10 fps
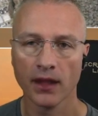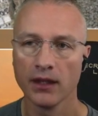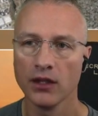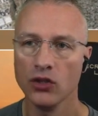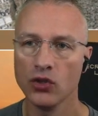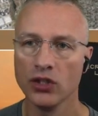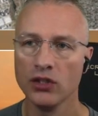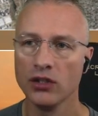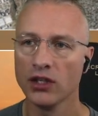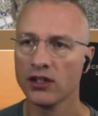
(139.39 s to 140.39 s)
You
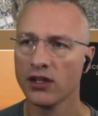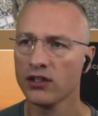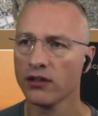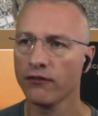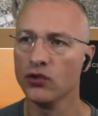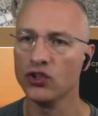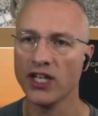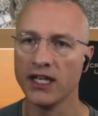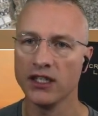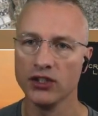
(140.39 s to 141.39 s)
can there's a few
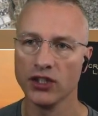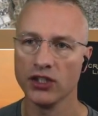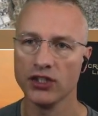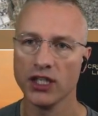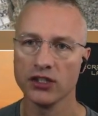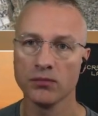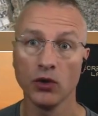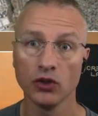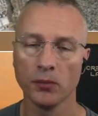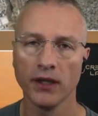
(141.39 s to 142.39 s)
settings you can change. As
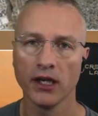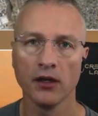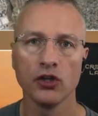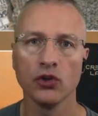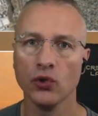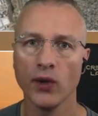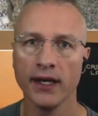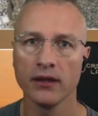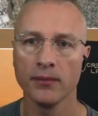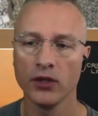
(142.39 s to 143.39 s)
multiplayer, don't know
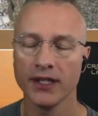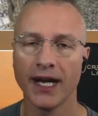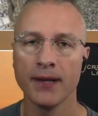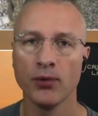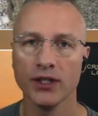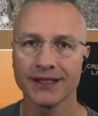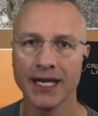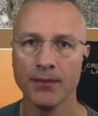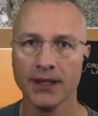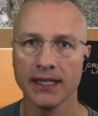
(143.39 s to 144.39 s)
anything about it. I bought this
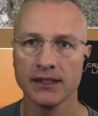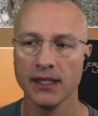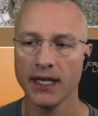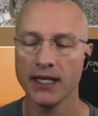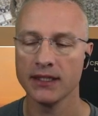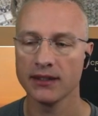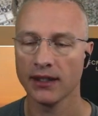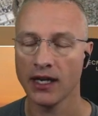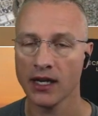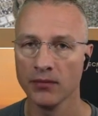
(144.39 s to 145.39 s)
game last night.
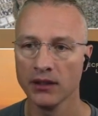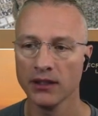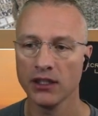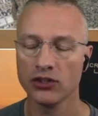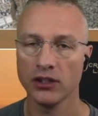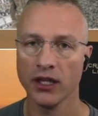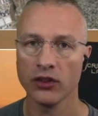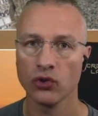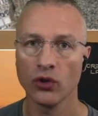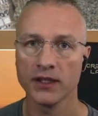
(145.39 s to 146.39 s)
I am literally
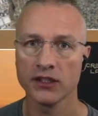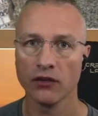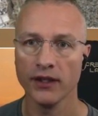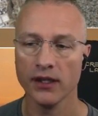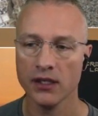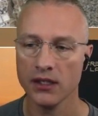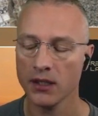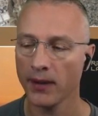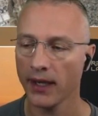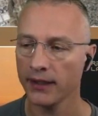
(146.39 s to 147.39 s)
throwing myself into the
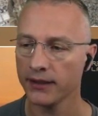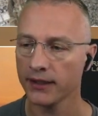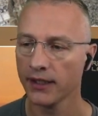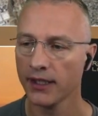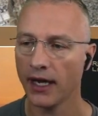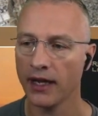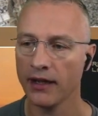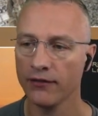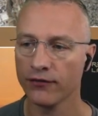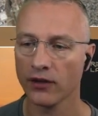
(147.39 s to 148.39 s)
deep end. I've